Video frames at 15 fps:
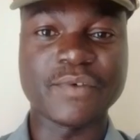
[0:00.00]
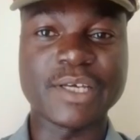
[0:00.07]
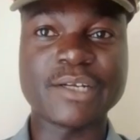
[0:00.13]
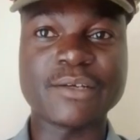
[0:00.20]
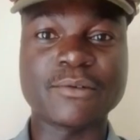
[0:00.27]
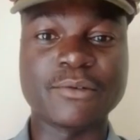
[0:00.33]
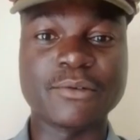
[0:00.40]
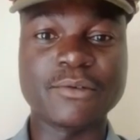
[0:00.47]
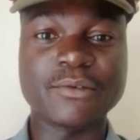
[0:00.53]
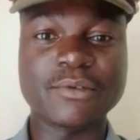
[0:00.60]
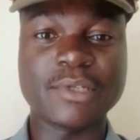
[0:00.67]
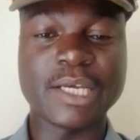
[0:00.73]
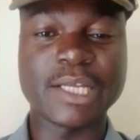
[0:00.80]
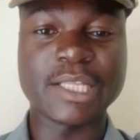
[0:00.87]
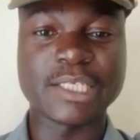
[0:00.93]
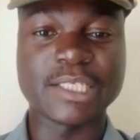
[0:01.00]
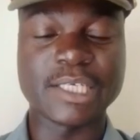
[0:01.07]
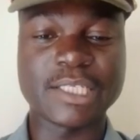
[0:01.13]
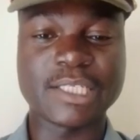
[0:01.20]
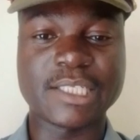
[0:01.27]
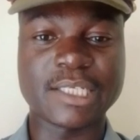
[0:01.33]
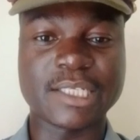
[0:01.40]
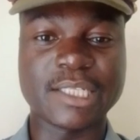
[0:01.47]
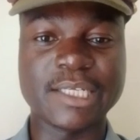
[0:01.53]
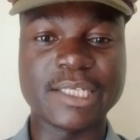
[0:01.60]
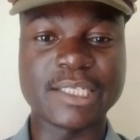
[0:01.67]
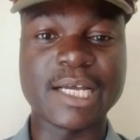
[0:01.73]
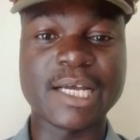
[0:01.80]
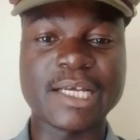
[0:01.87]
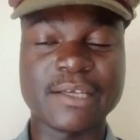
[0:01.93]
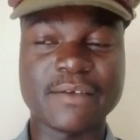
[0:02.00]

very good, energetic leader.